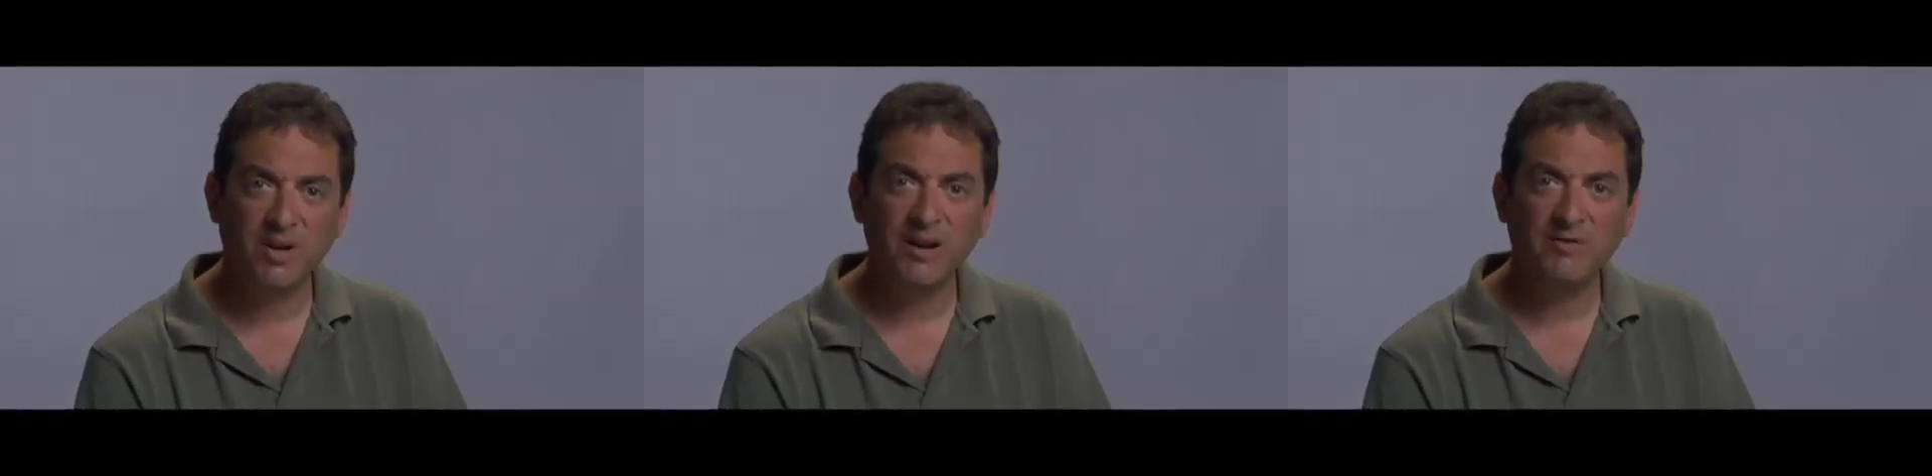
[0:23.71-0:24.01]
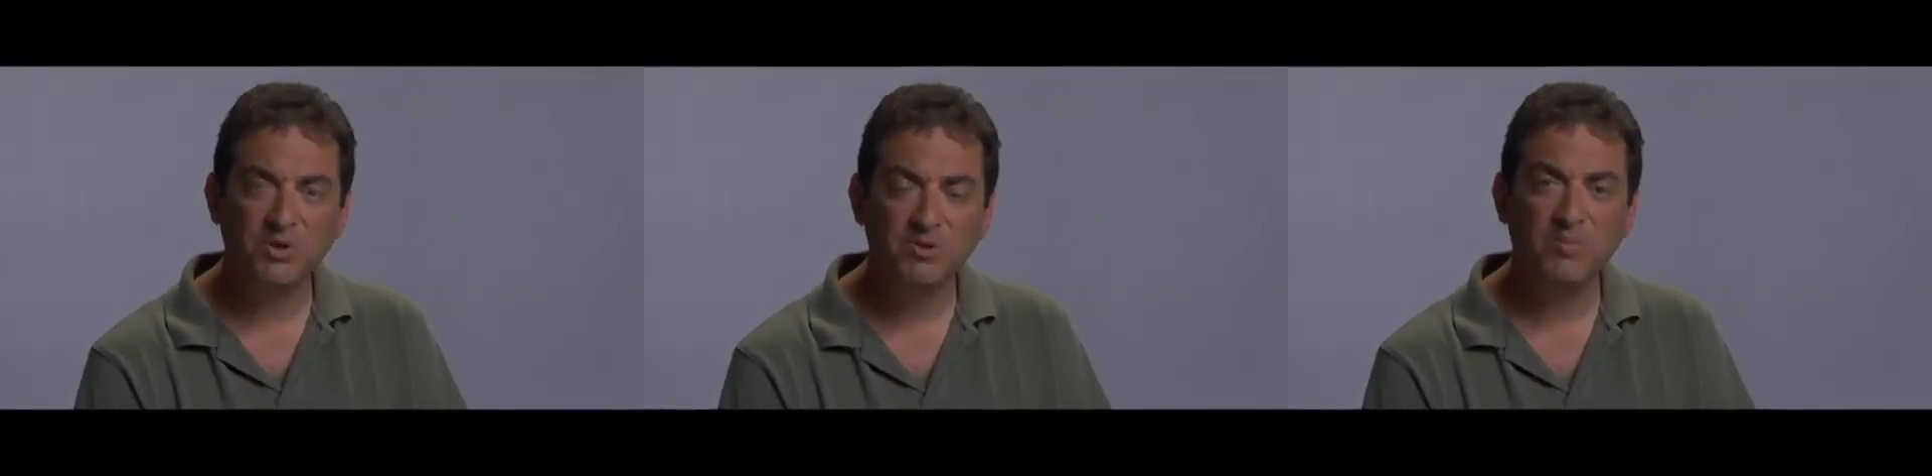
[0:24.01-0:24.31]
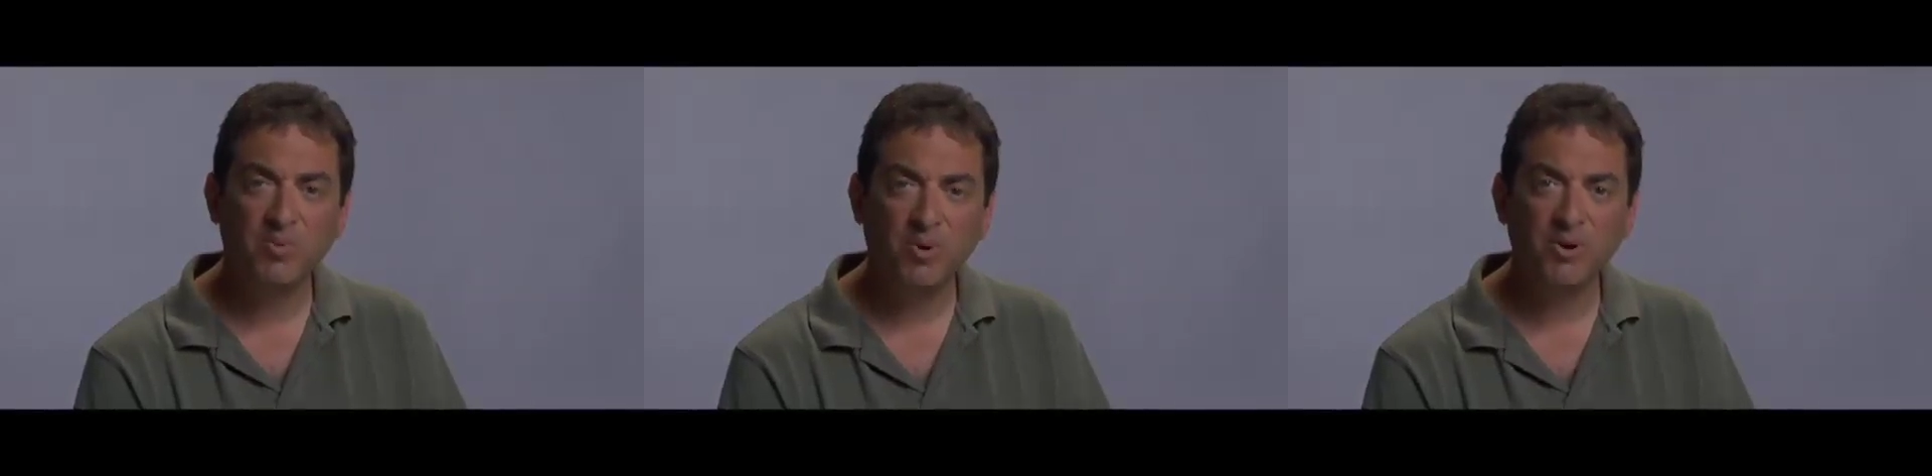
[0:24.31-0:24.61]
I have two
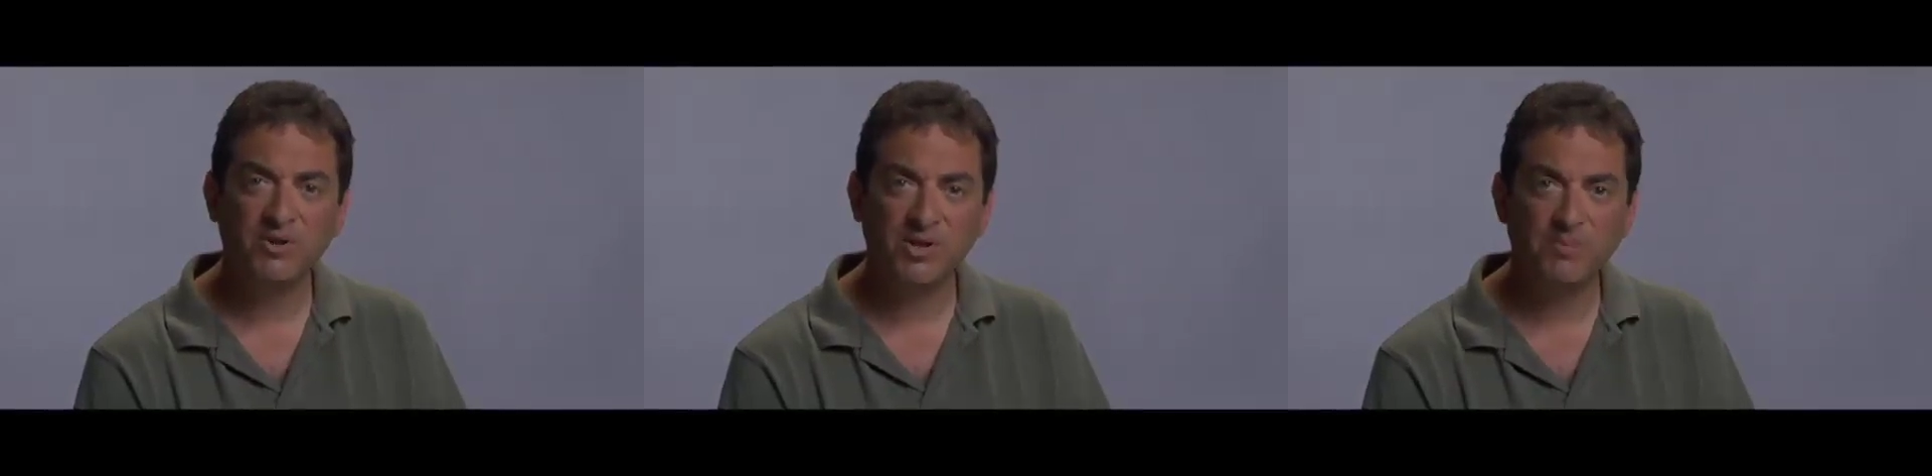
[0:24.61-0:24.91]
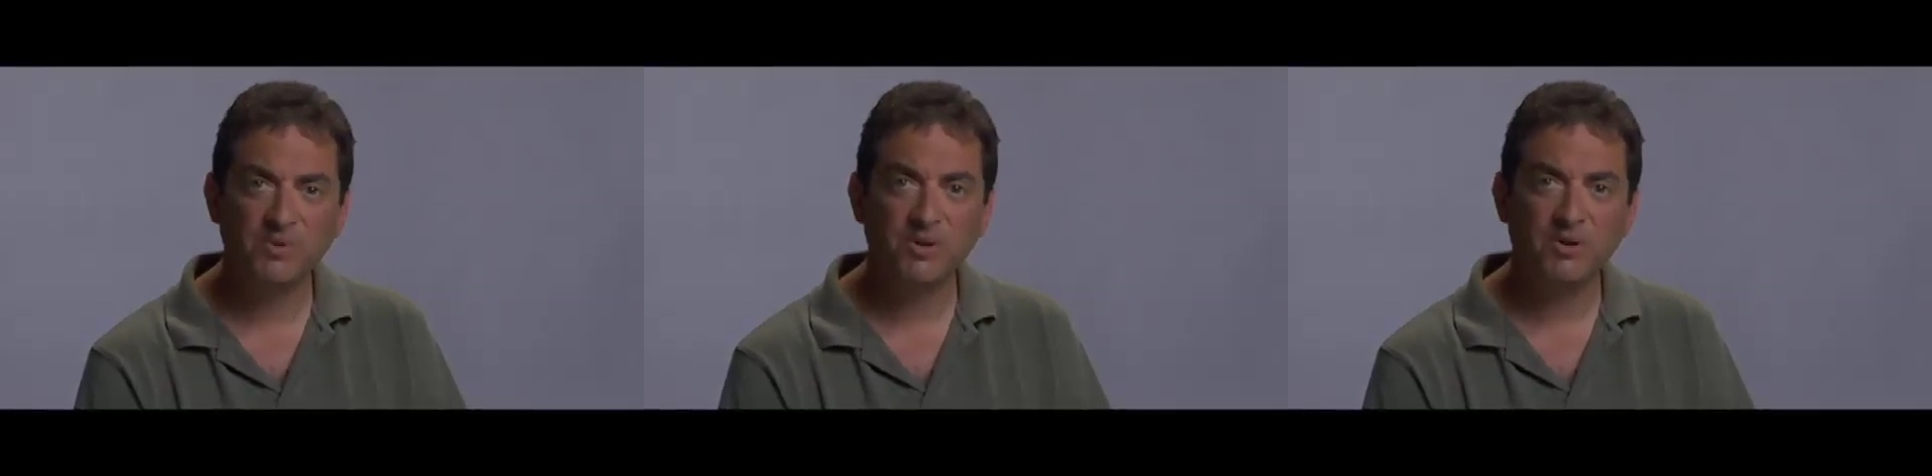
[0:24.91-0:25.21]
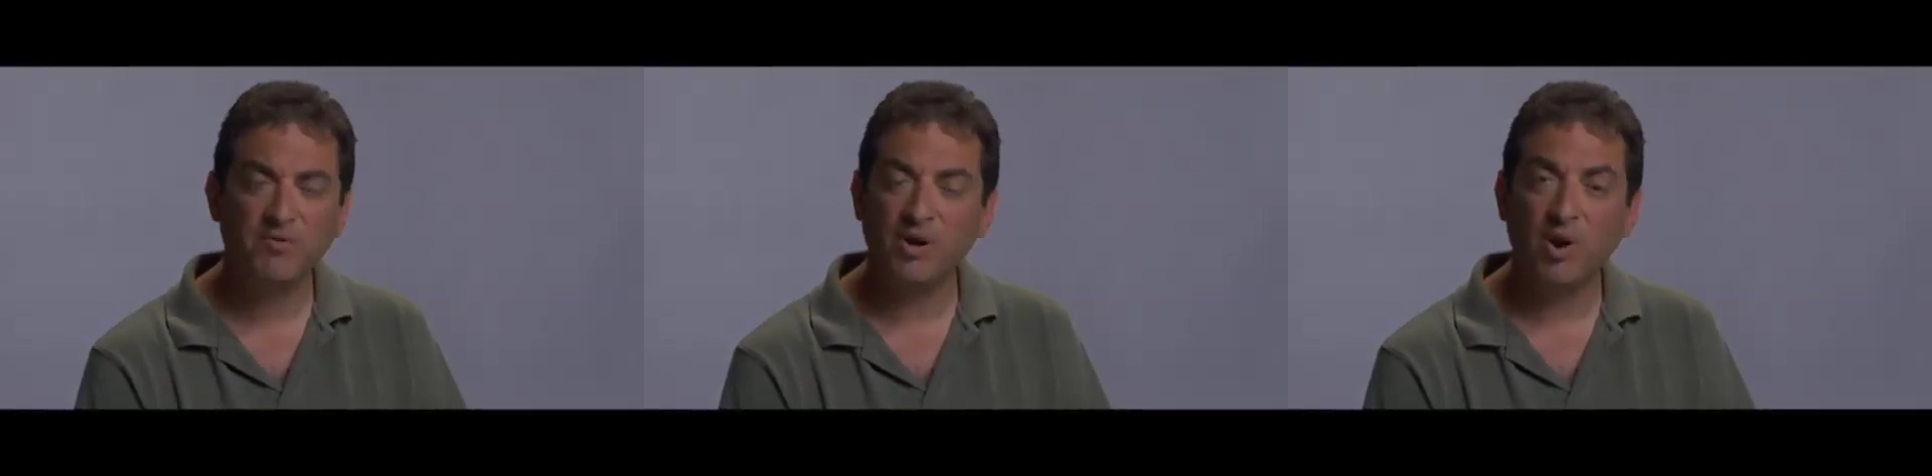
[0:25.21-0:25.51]
important tips
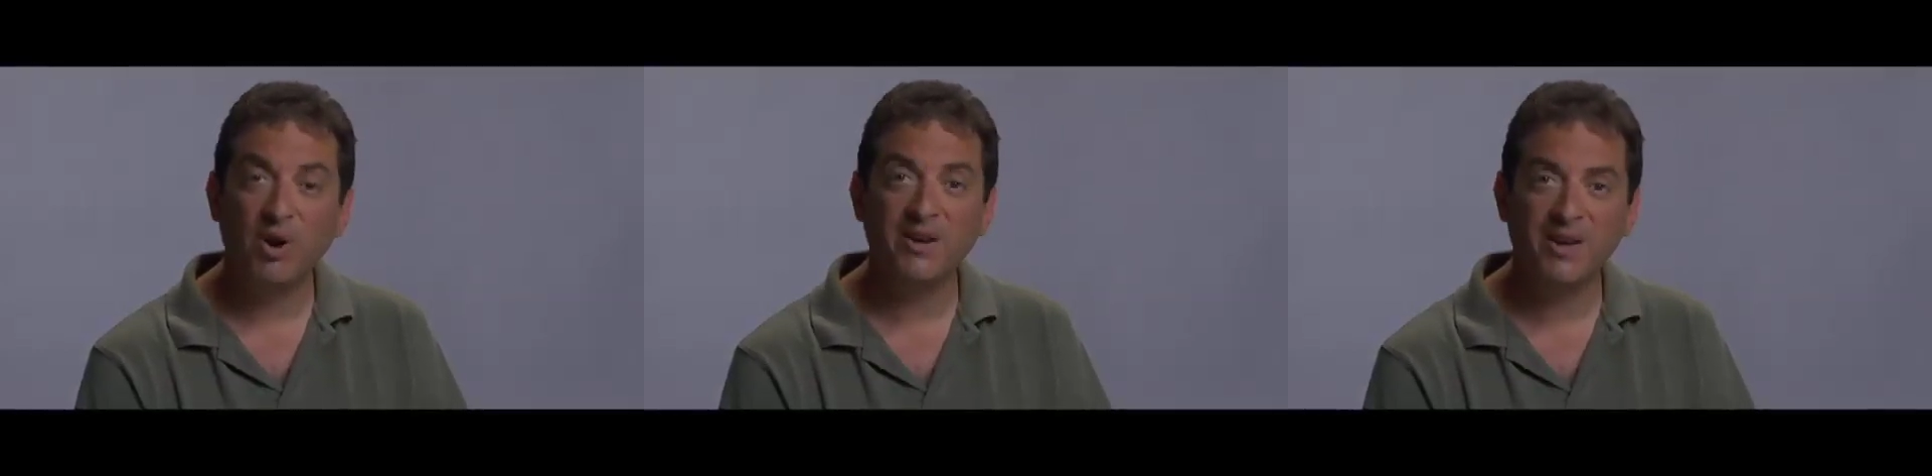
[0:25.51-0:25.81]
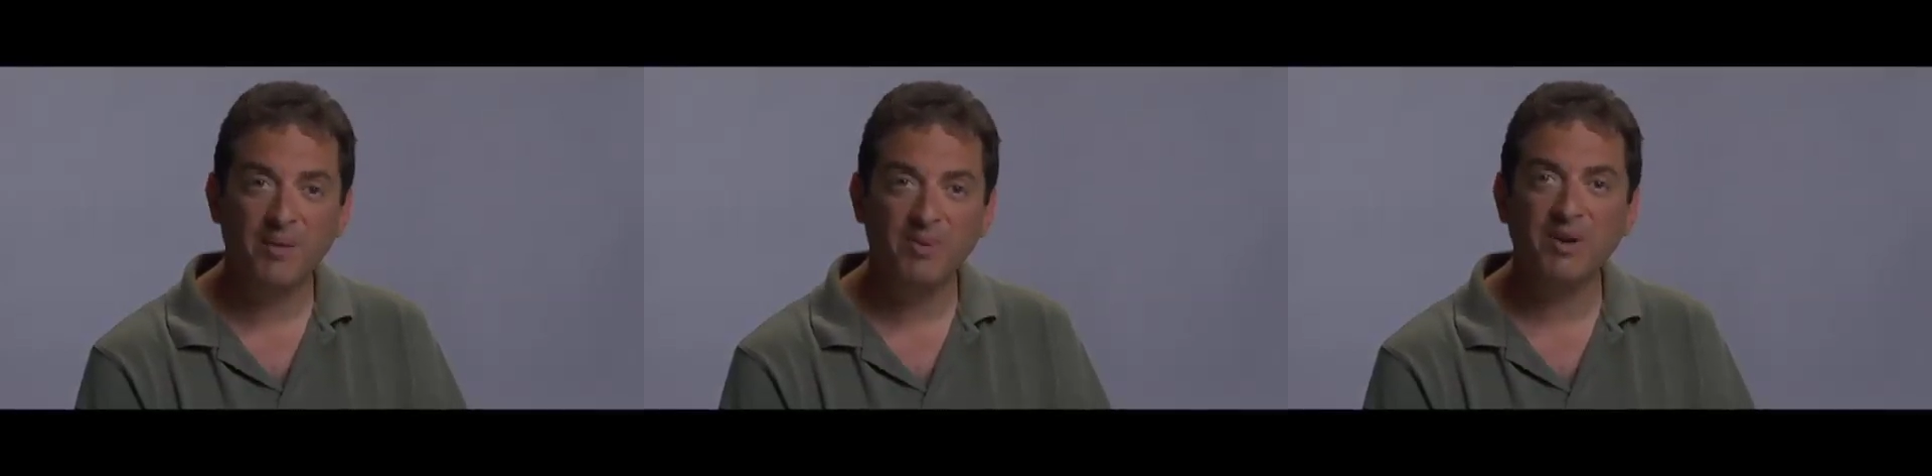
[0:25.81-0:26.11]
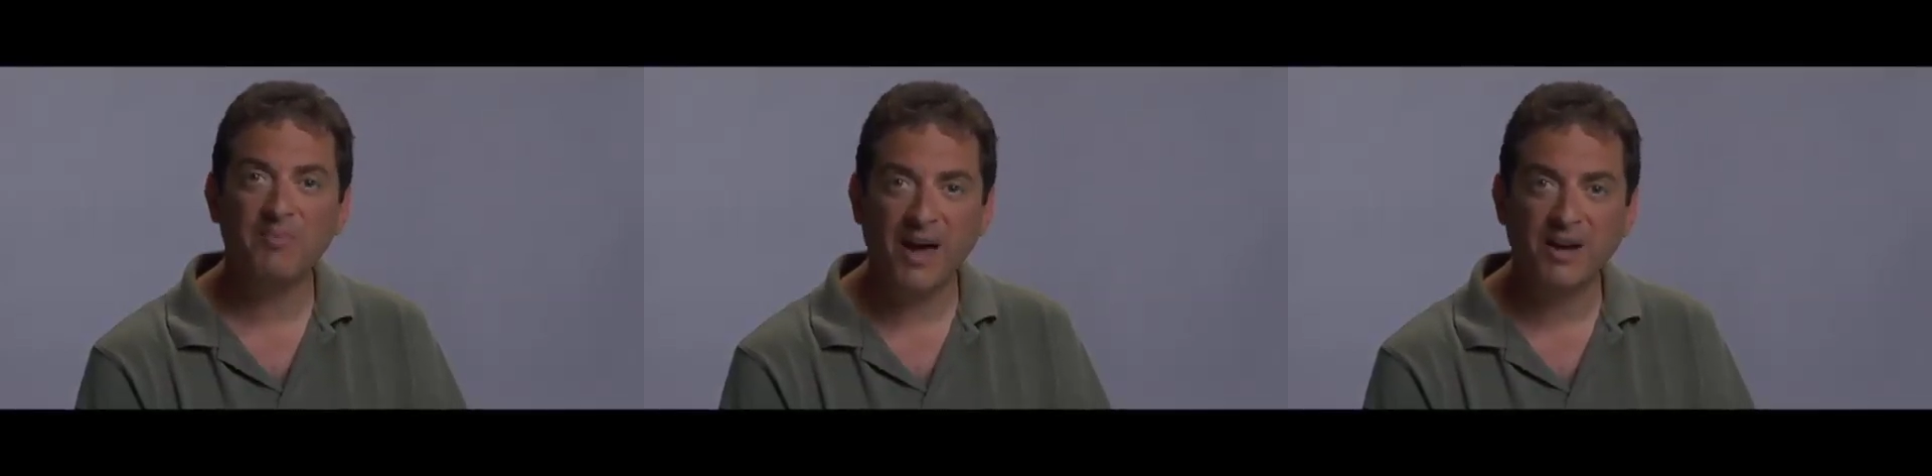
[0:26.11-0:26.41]
regarding
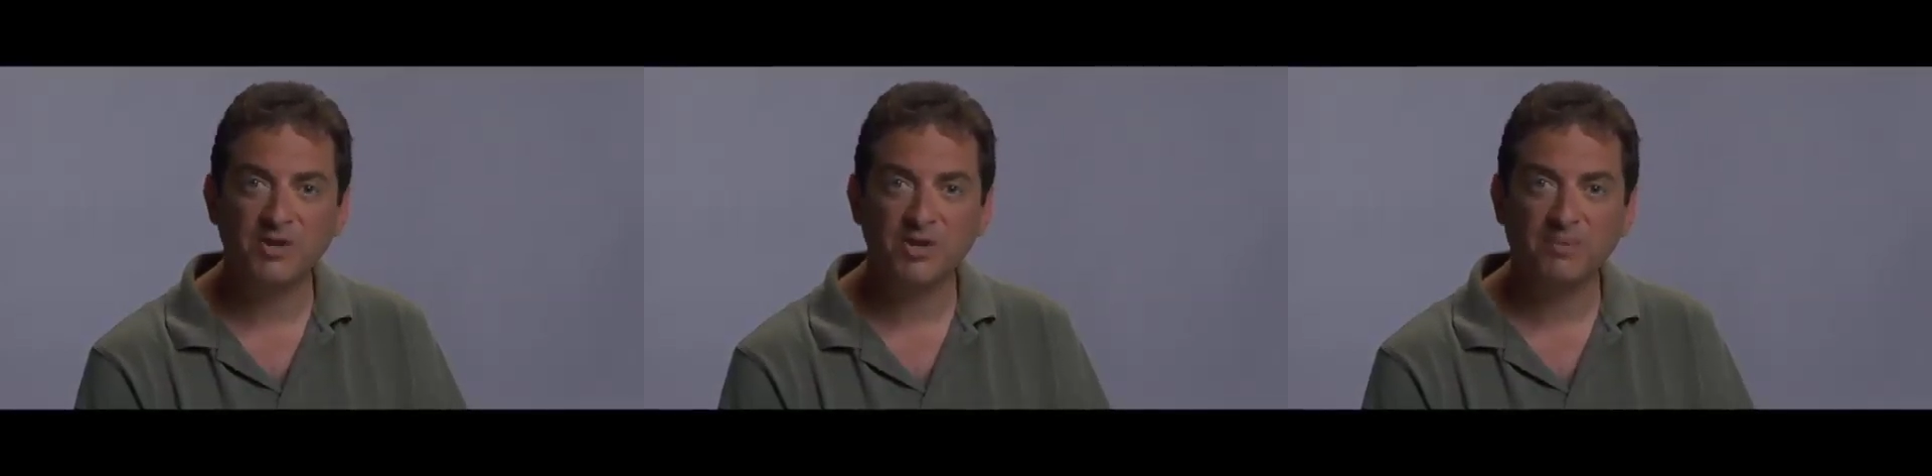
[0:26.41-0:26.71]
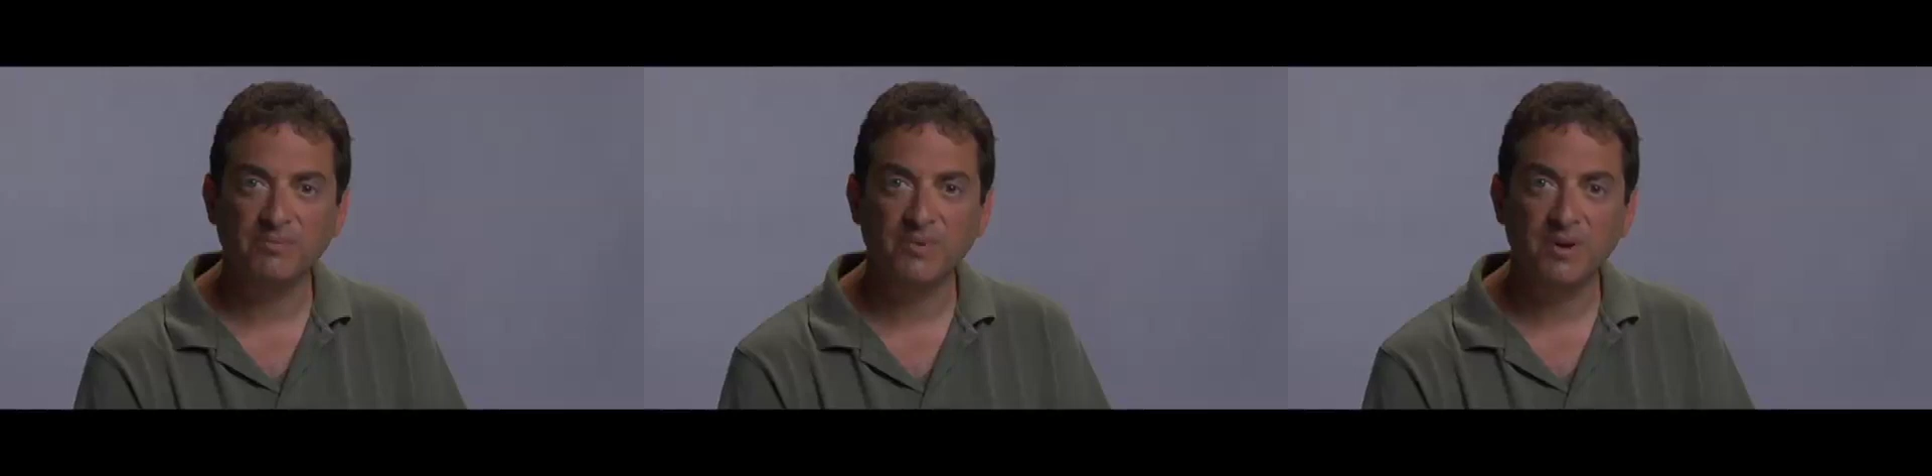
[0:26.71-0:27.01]
naming and packaging.